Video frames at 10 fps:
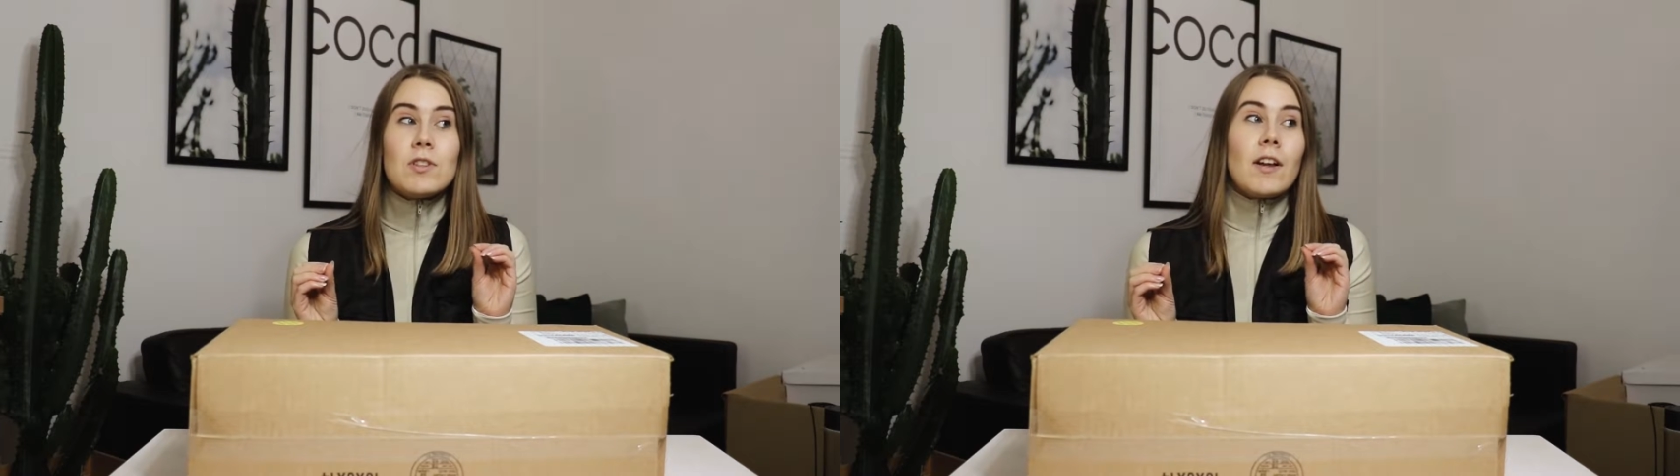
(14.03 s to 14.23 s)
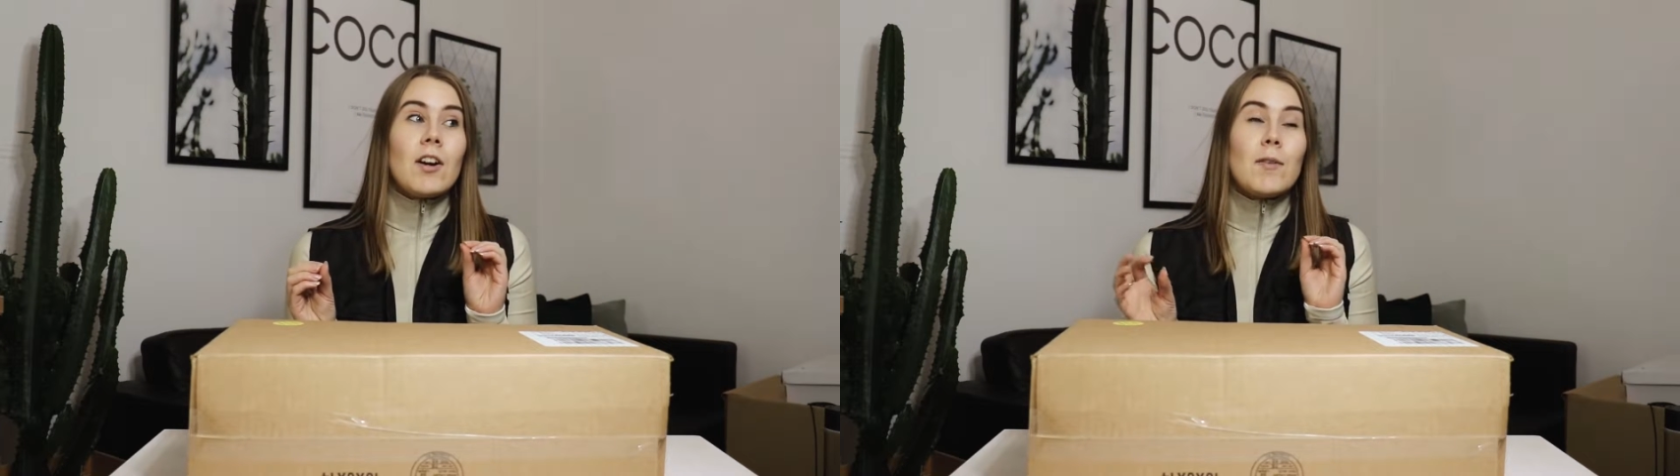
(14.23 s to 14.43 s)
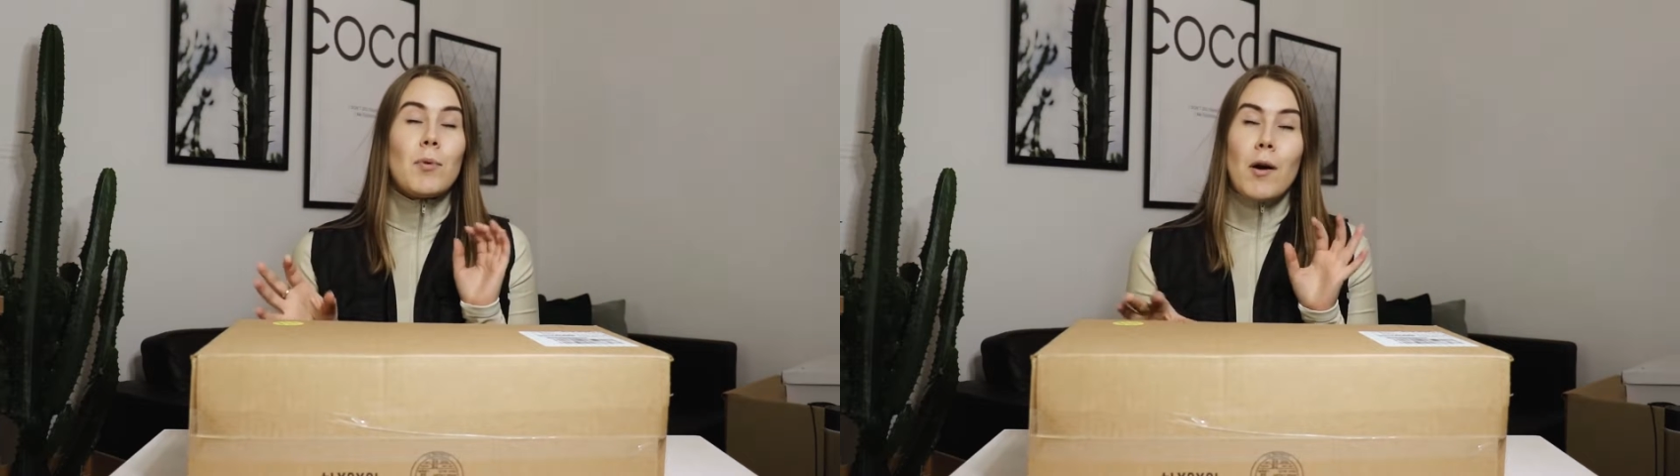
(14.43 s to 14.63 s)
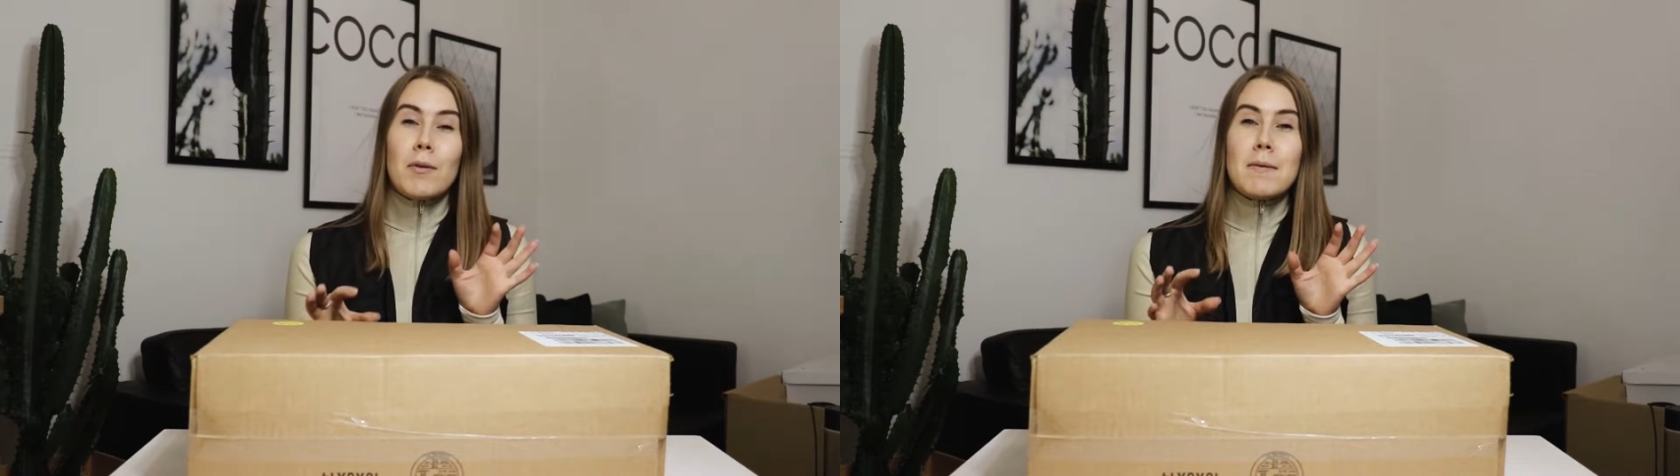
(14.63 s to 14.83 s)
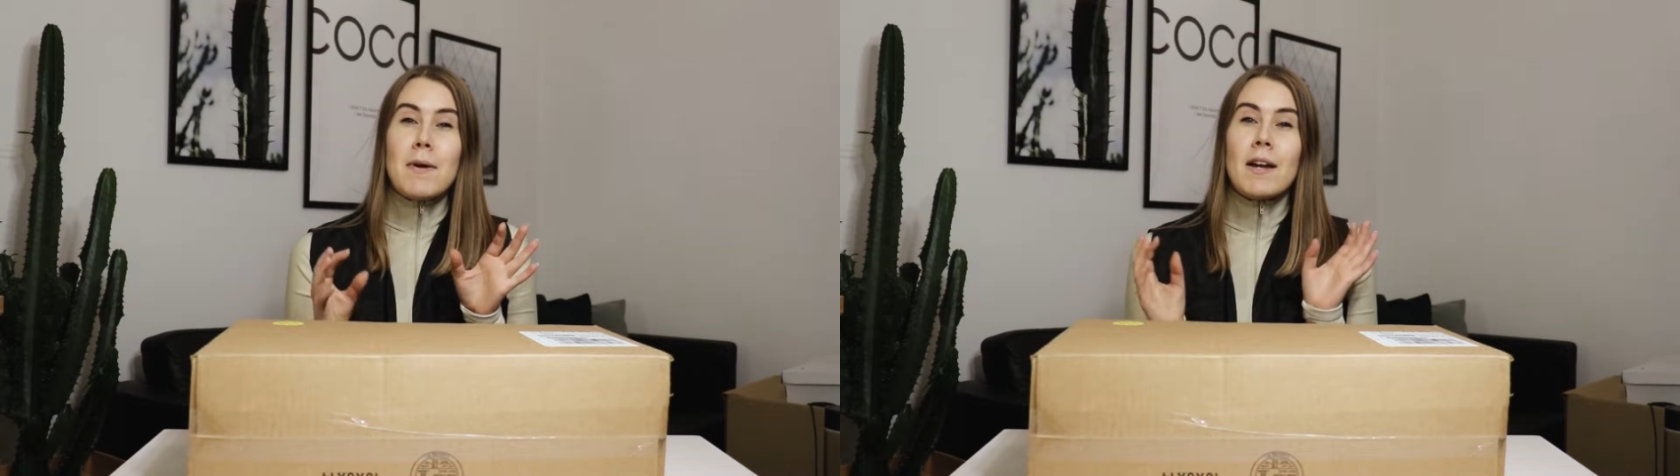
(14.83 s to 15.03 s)
that are
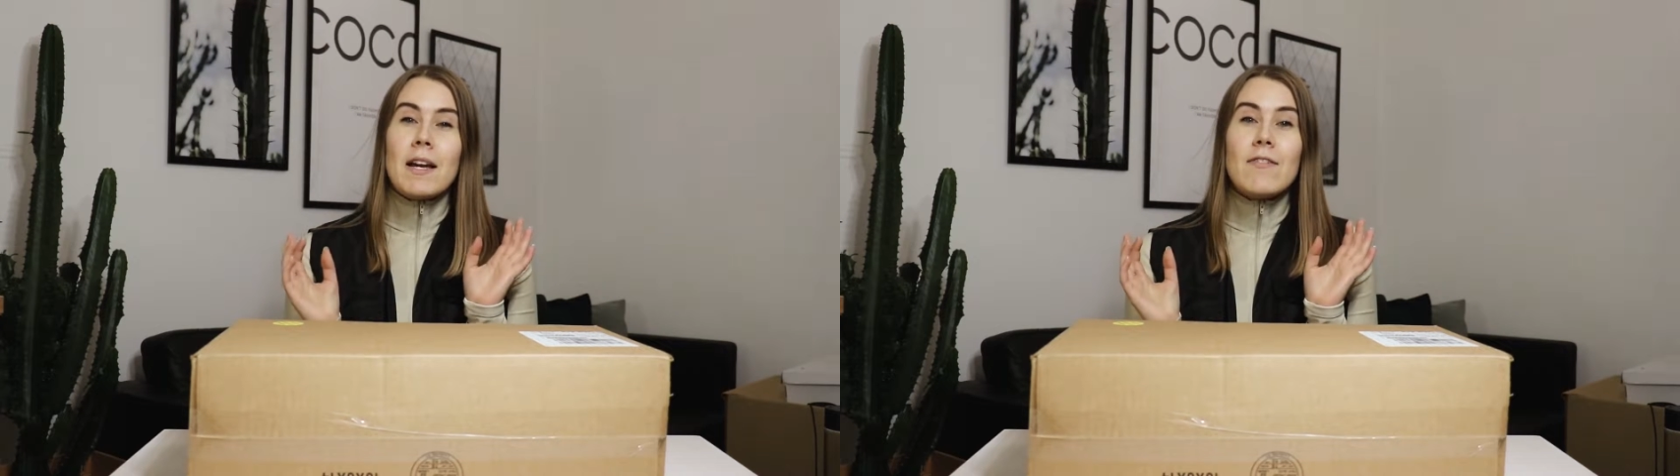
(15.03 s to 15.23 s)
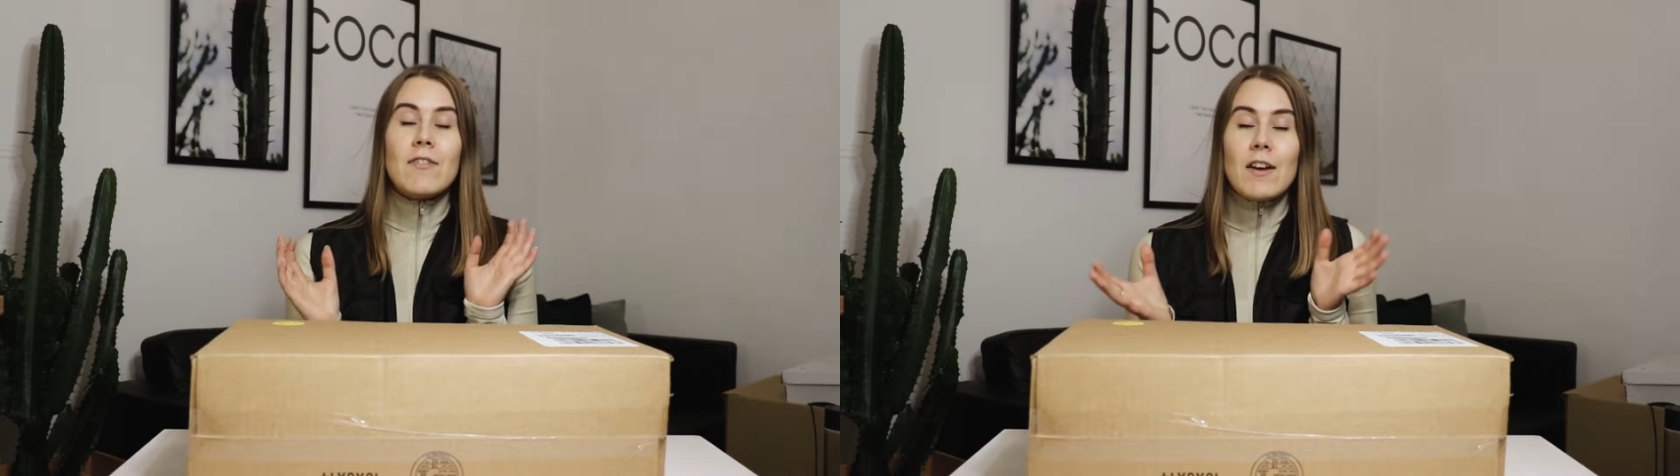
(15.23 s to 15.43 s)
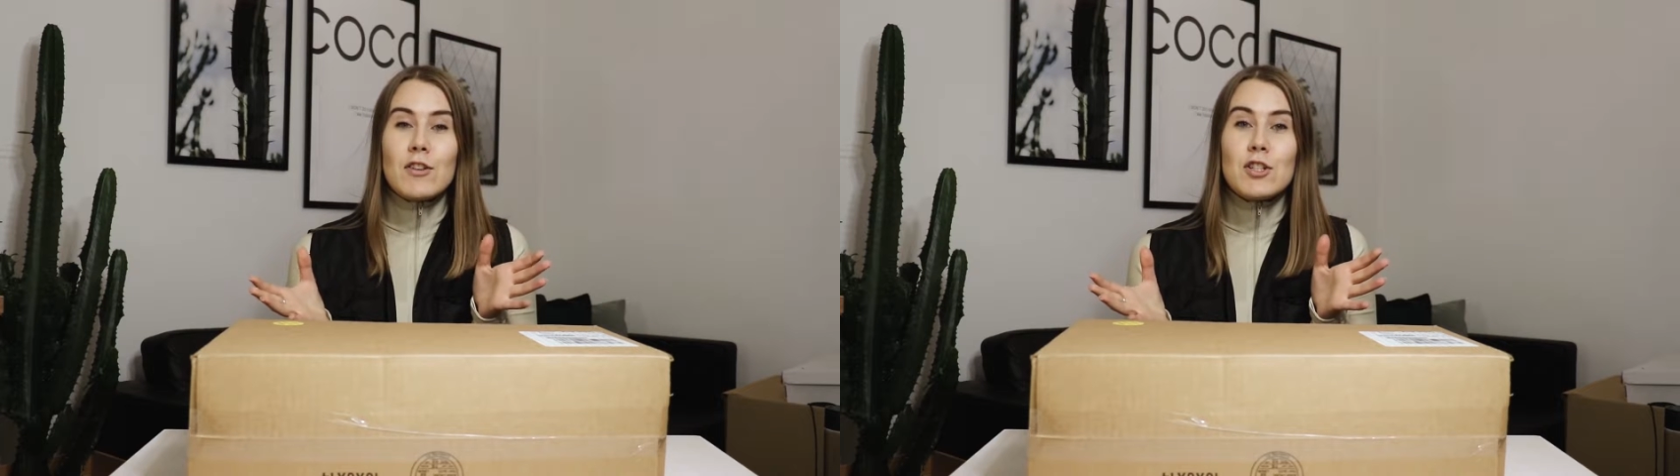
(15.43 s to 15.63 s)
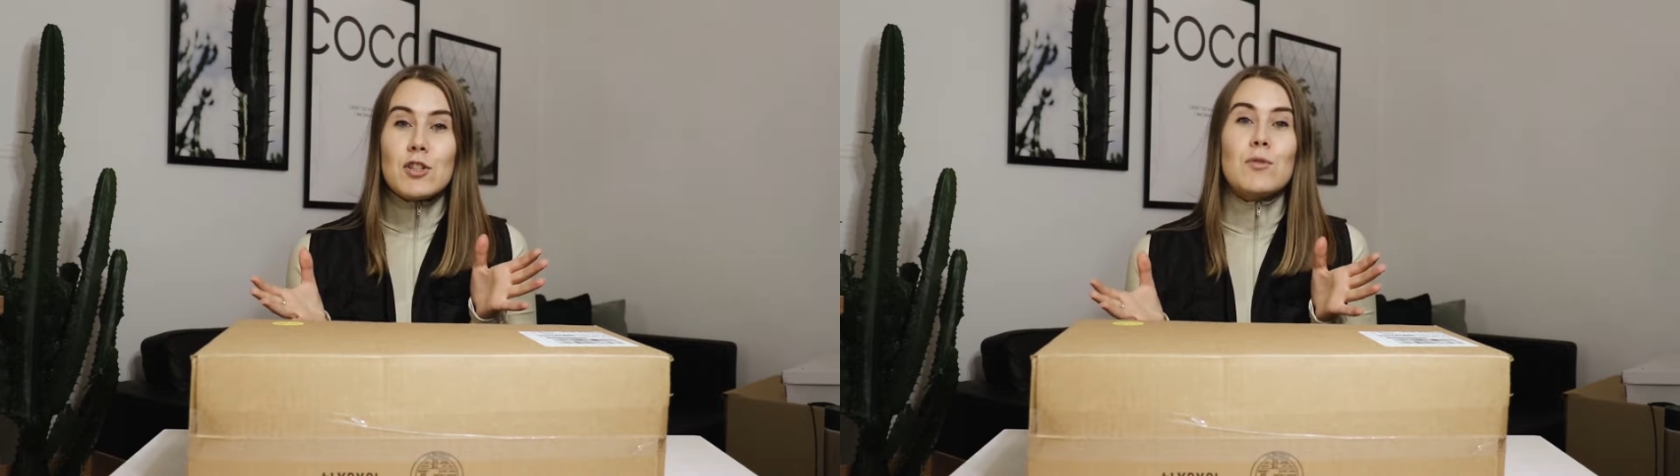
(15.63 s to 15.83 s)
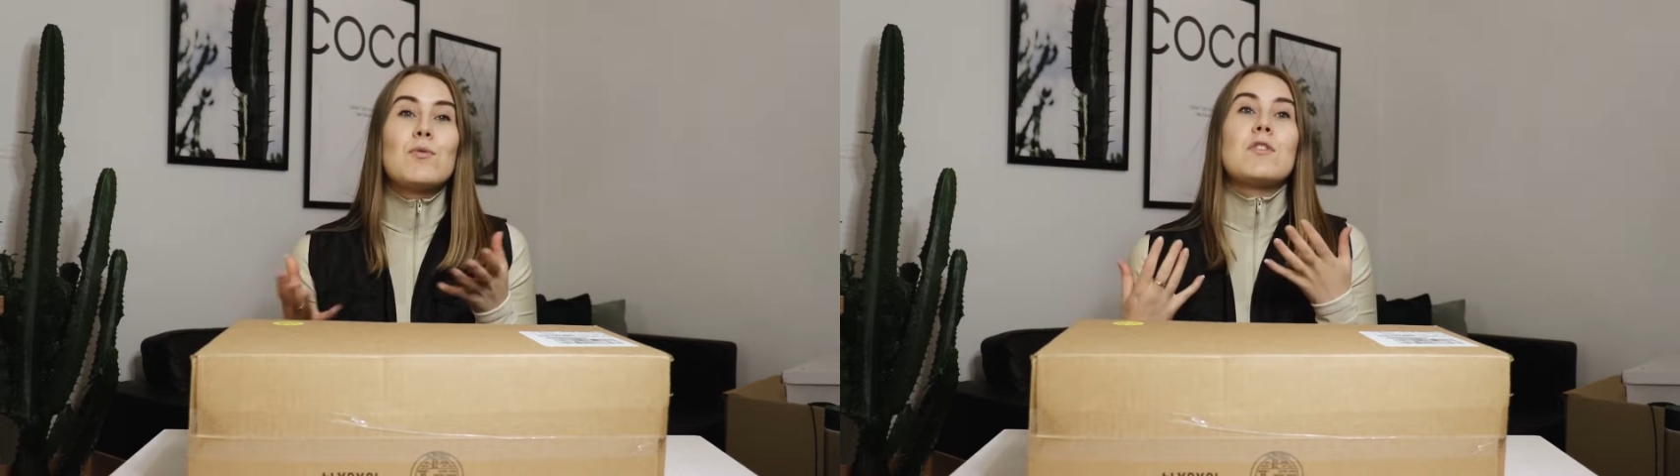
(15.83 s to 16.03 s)
probably my favorite
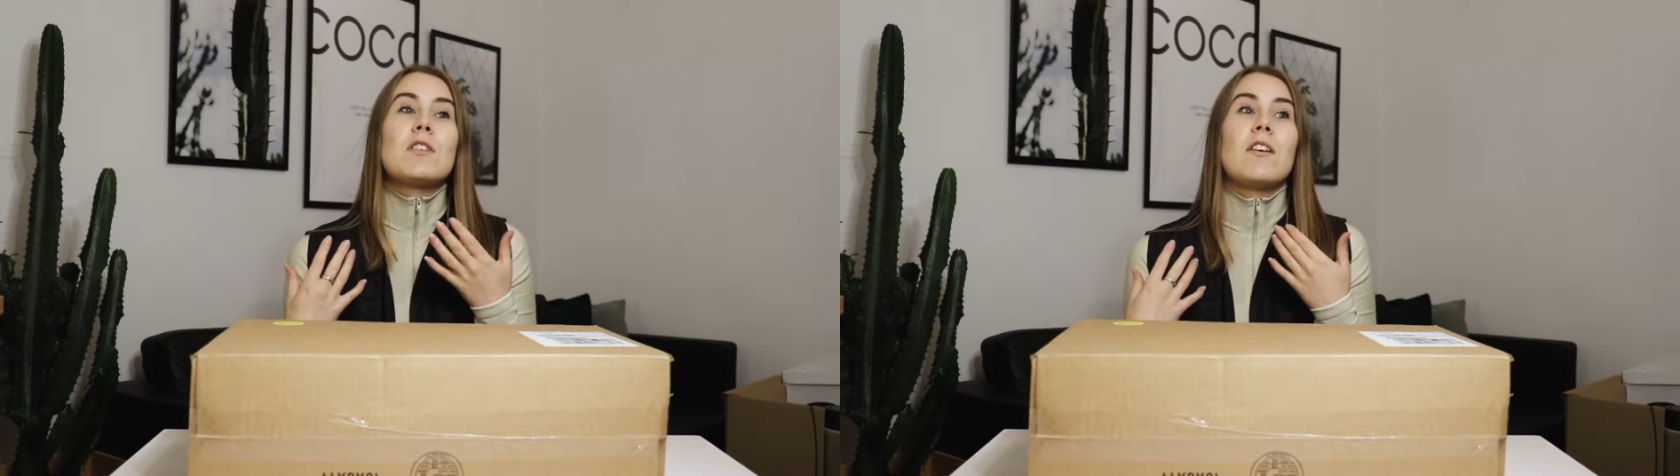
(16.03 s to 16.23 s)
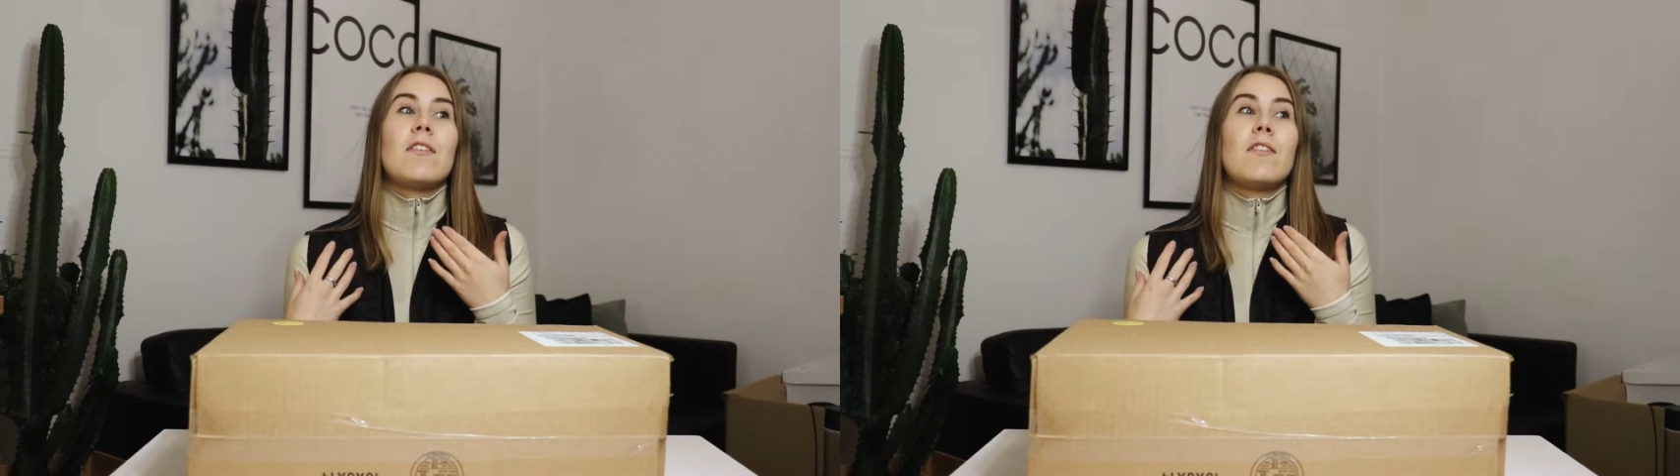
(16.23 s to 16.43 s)
shoes